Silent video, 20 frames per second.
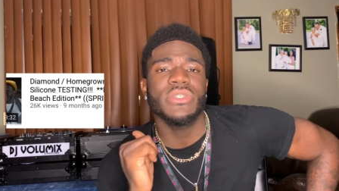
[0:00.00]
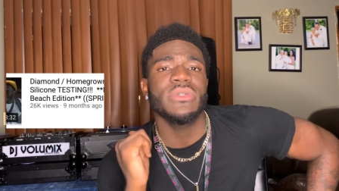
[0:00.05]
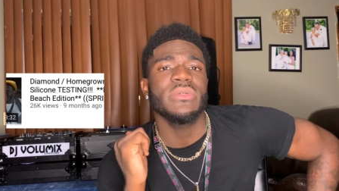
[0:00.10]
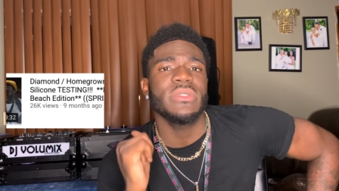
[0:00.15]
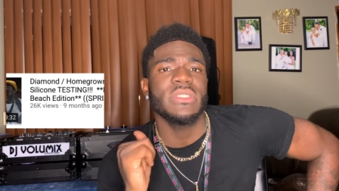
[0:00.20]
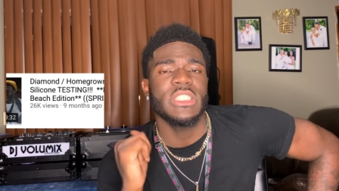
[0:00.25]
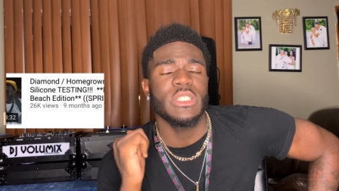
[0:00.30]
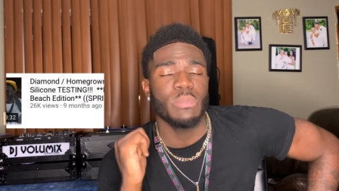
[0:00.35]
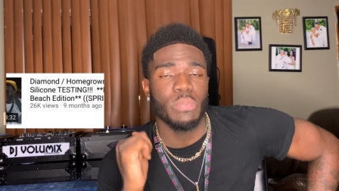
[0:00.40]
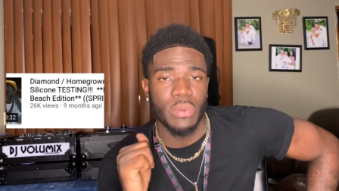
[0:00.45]

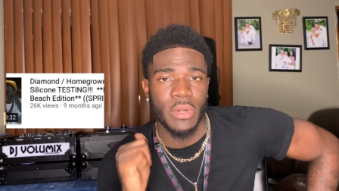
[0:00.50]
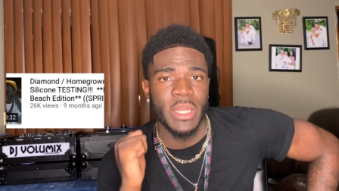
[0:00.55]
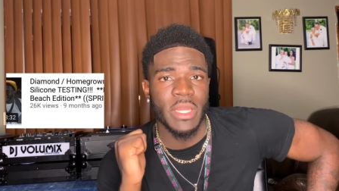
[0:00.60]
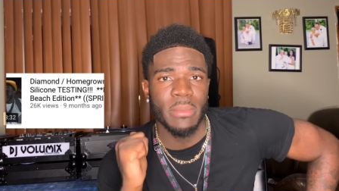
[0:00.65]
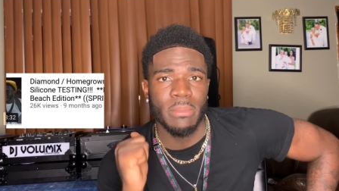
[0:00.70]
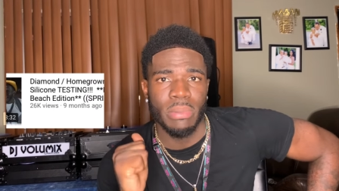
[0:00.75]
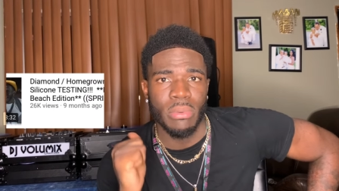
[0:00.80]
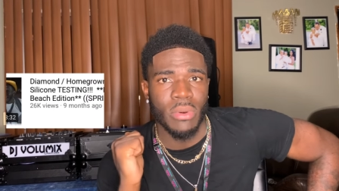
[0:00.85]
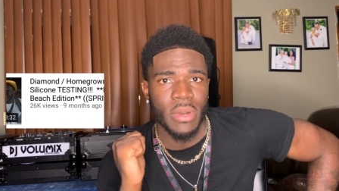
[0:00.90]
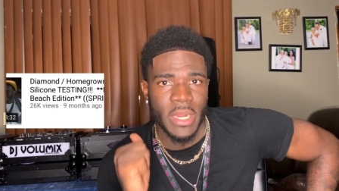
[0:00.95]
spring
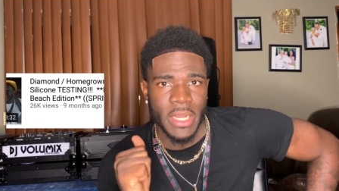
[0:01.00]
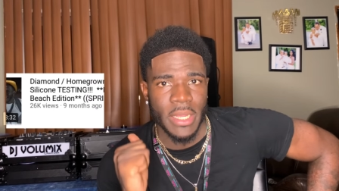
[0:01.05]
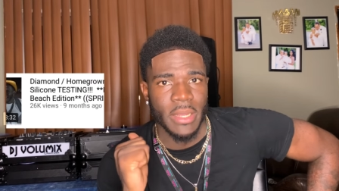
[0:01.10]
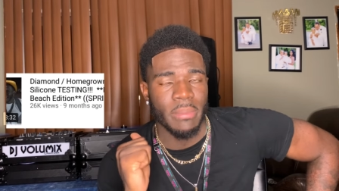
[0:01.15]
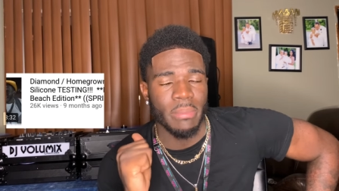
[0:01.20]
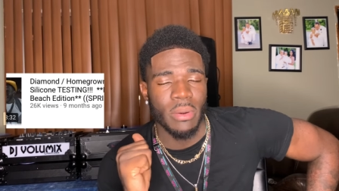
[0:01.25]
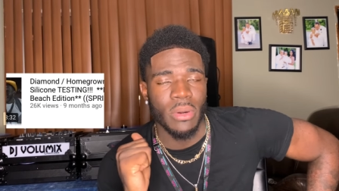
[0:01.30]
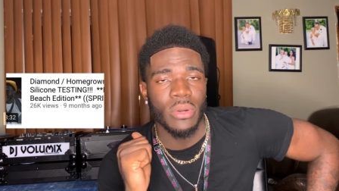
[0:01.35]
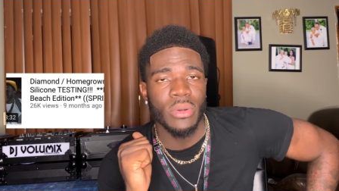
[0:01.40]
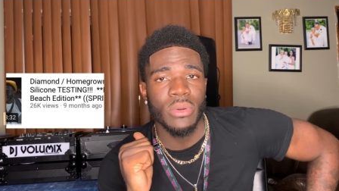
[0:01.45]
break,
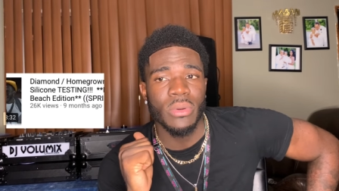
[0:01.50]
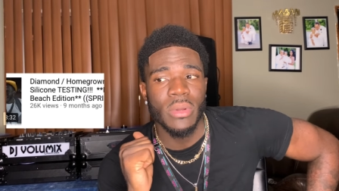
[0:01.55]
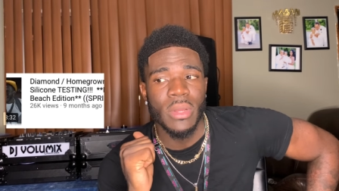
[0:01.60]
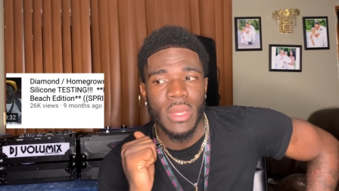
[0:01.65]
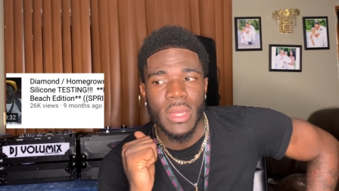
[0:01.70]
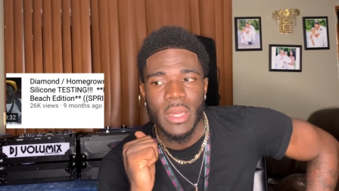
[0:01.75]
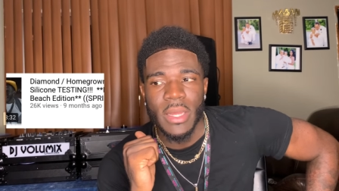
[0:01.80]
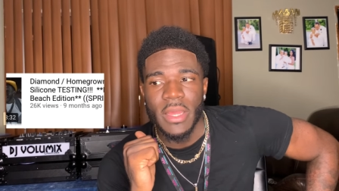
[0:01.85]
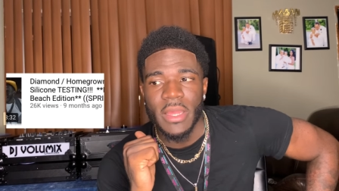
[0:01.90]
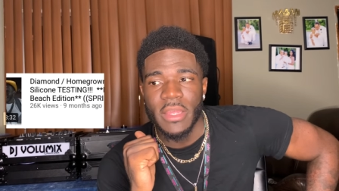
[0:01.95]
bro.
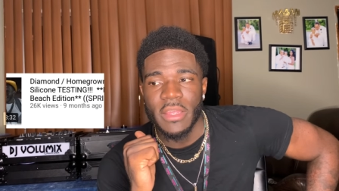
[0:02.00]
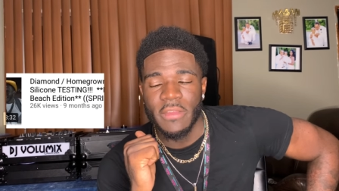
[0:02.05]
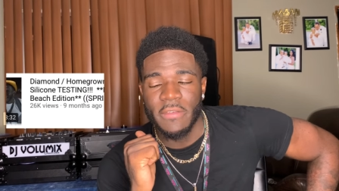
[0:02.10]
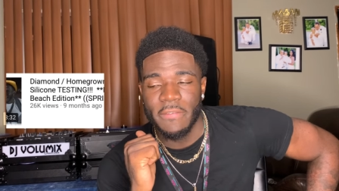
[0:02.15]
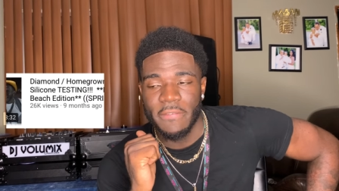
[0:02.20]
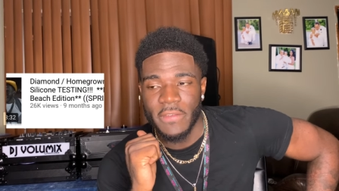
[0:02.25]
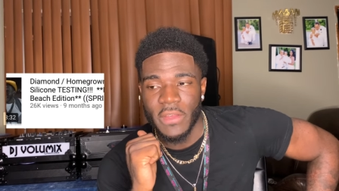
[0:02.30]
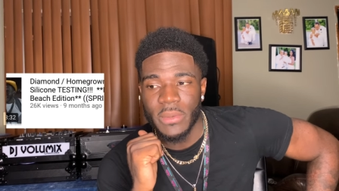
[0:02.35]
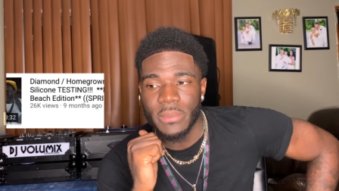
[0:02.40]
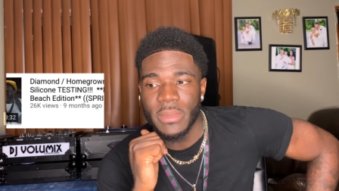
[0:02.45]
You
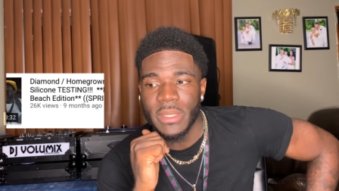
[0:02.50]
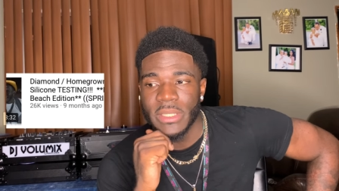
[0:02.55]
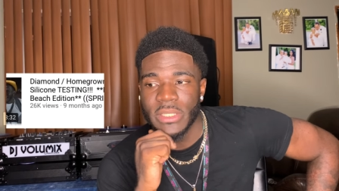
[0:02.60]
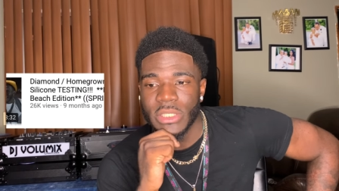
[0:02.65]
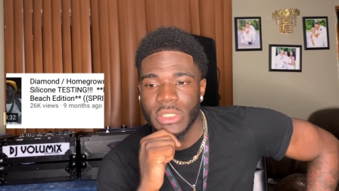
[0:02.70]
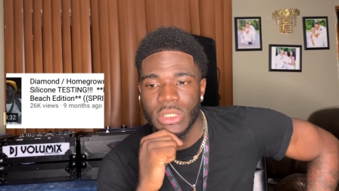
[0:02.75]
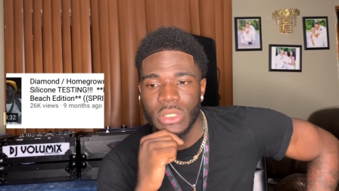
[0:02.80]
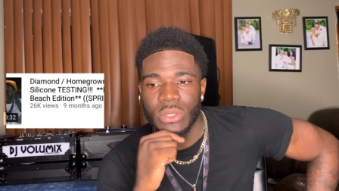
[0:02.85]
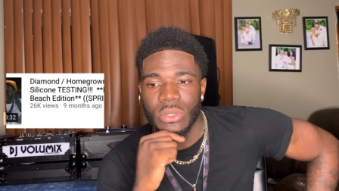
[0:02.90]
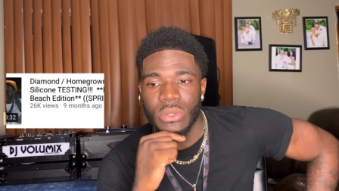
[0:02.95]
feel me?
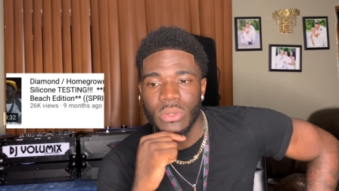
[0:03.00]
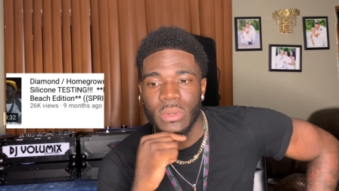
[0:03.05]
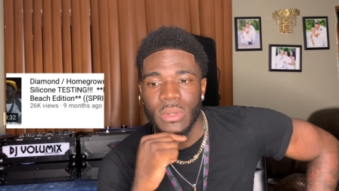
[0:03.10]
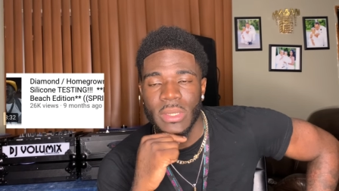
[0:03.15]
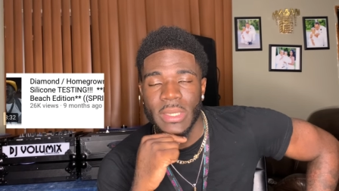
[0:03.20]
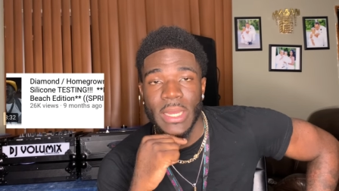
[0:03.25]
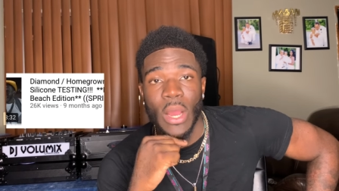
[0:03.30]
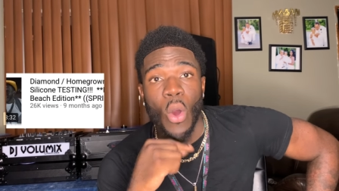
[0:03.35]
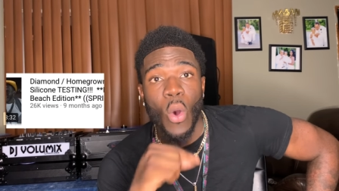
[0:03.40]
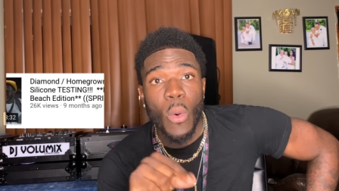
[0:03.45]
So
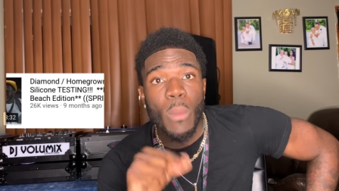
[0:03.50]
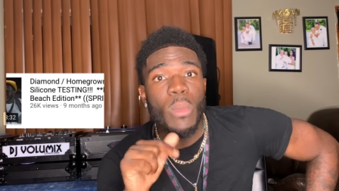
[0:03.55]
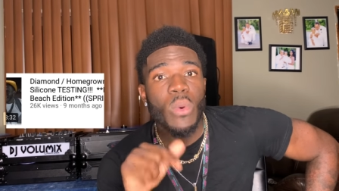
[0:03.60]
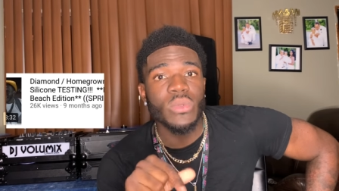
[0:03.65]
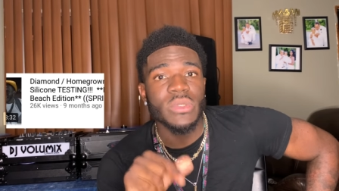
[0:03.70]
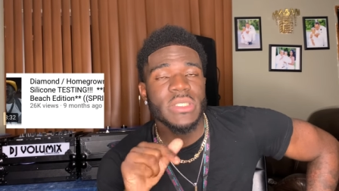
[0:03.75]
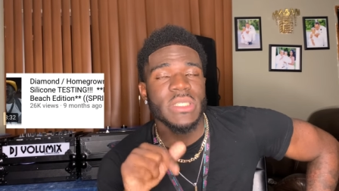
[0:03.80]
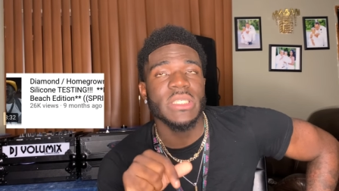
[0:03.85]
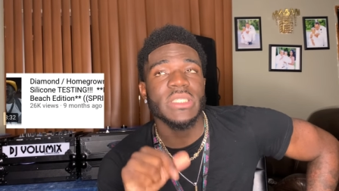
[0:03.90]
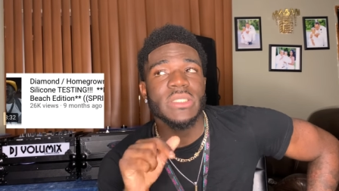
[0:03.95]

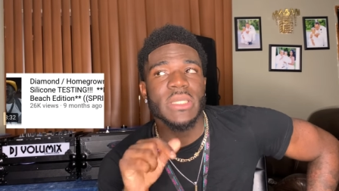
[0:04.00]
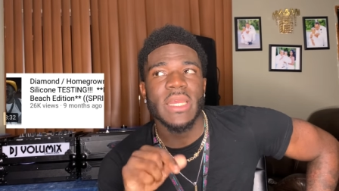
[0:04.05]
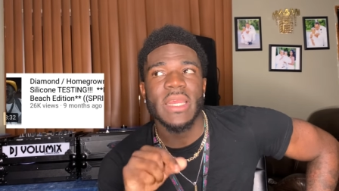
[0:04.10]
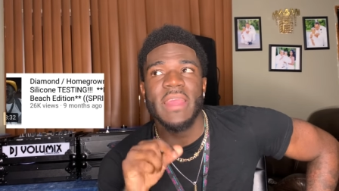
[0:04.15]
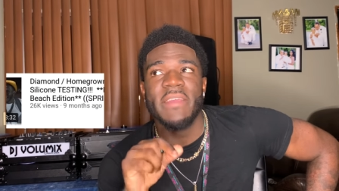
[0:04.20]
almost, it's